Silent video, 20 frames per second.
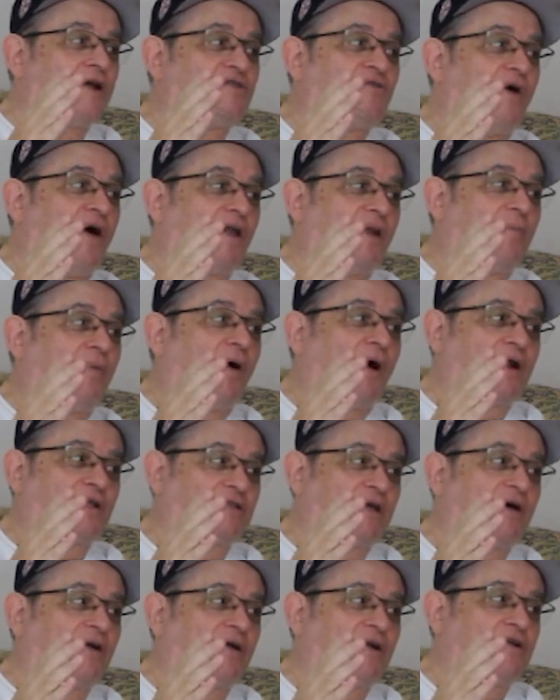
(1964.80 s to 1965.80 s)
The barn's falling
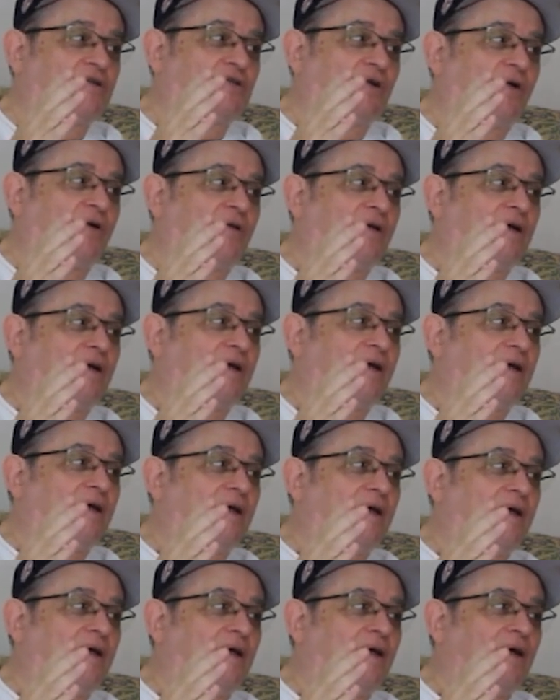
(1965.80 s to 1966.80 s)
apart. It's 100 years old.
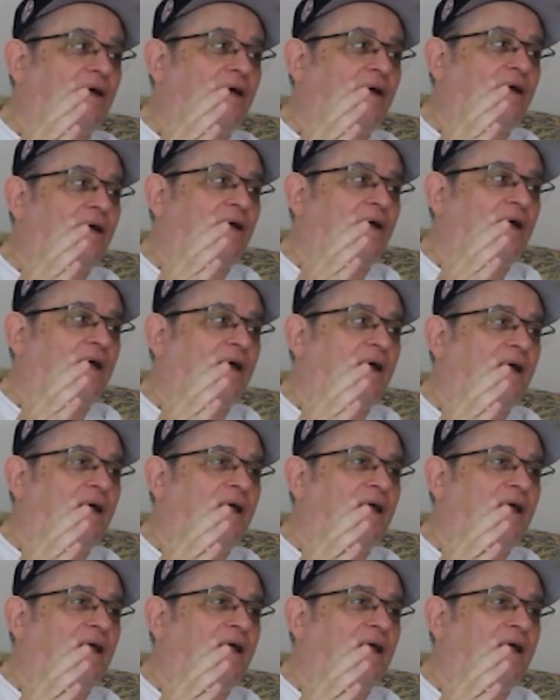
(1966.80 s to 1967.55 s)
What's special about the